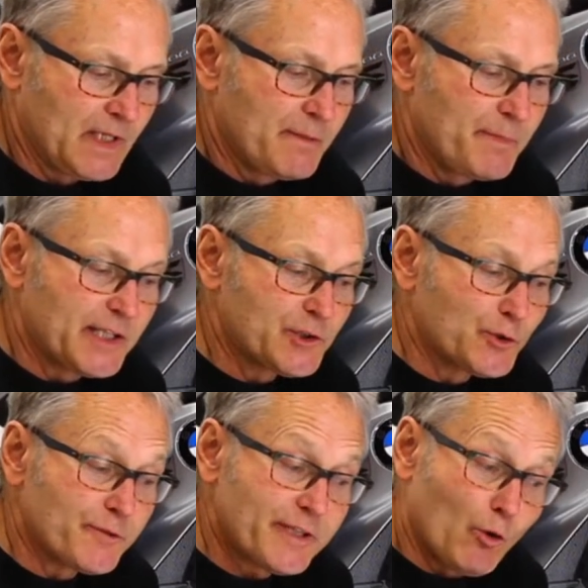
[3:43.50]
Make
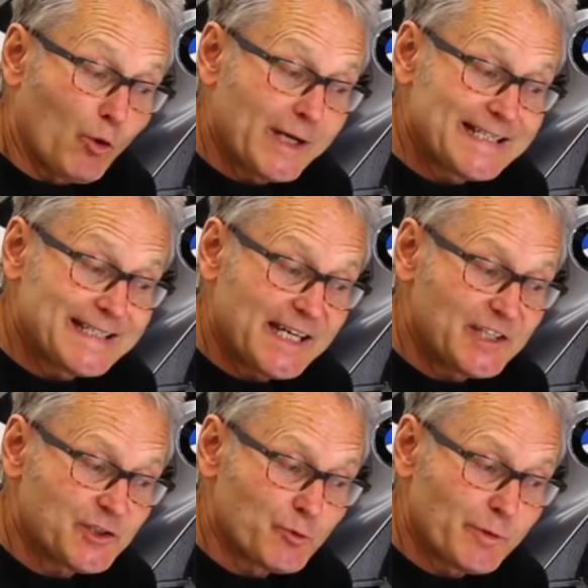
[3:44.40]
sure the
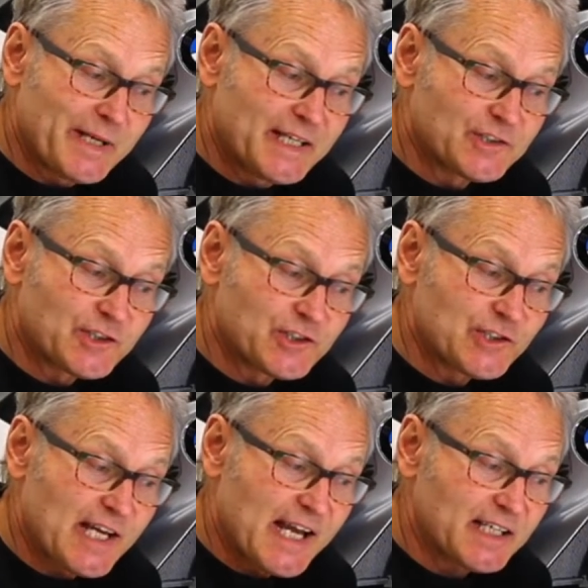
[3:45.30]
orientation remains
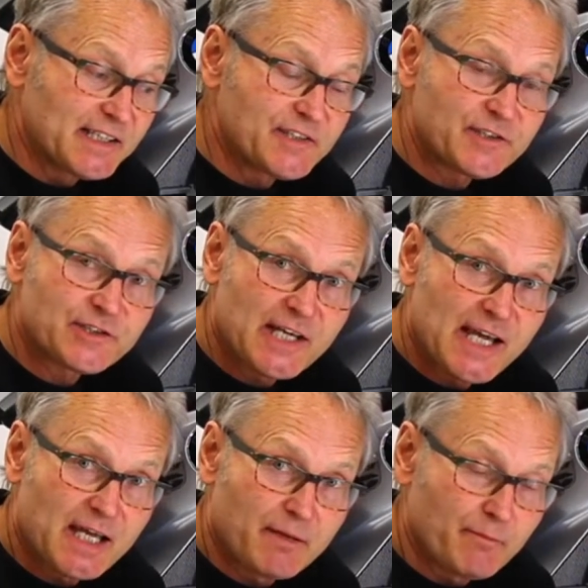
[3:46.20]
exactly the
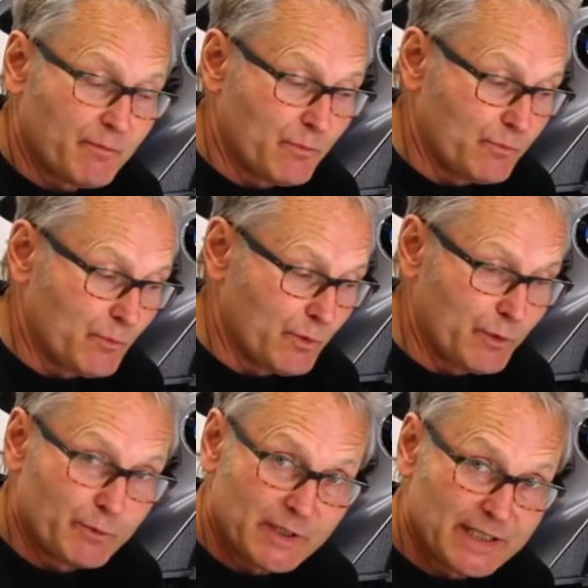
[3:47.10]
same when
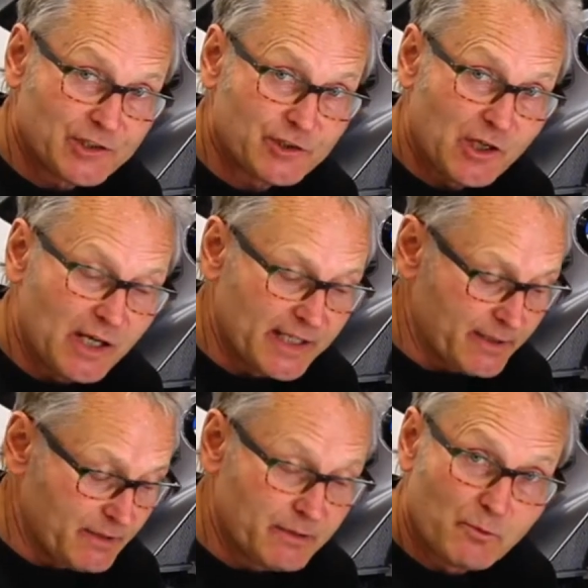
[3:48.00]
we reinstall
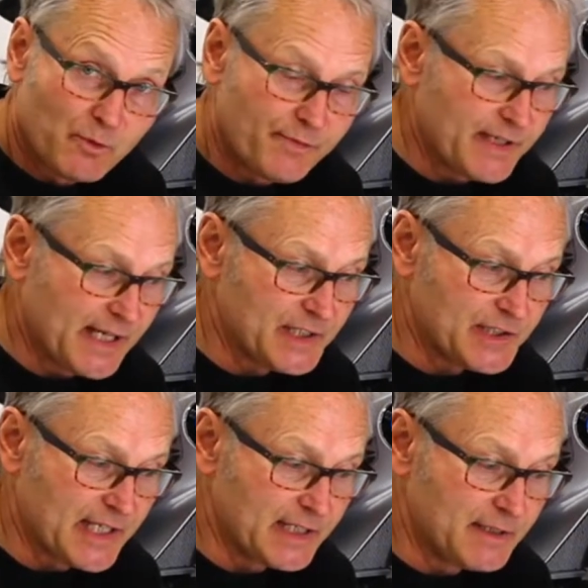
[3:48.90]
it with the
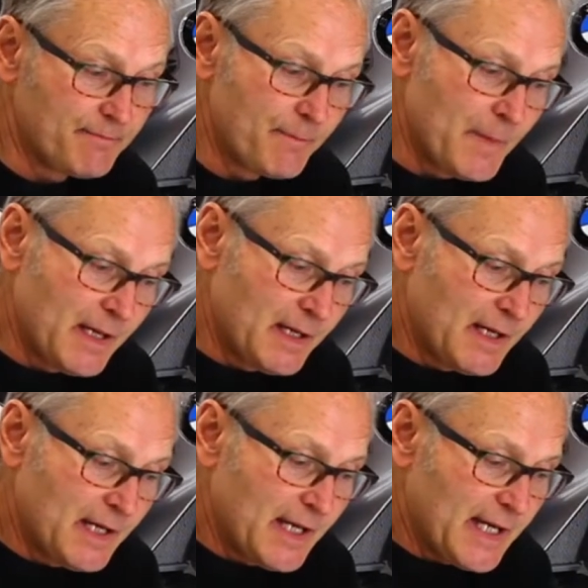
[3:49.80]
X-Head
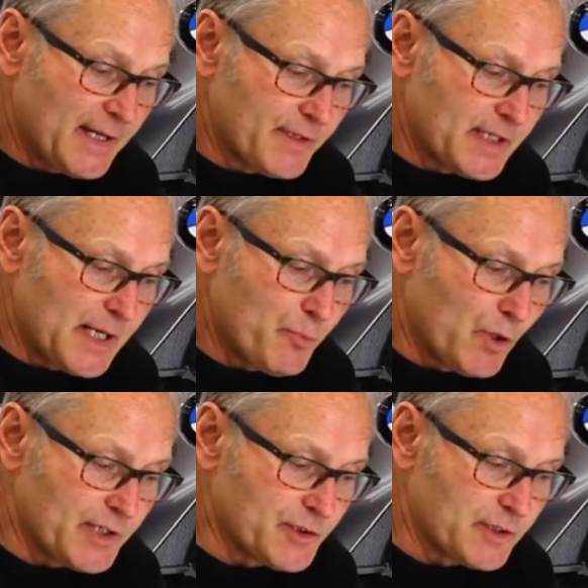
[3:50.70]
and the cup
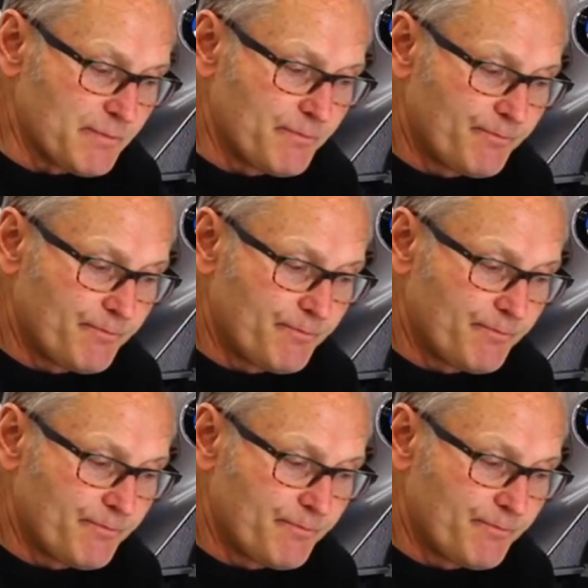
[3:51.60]
washer.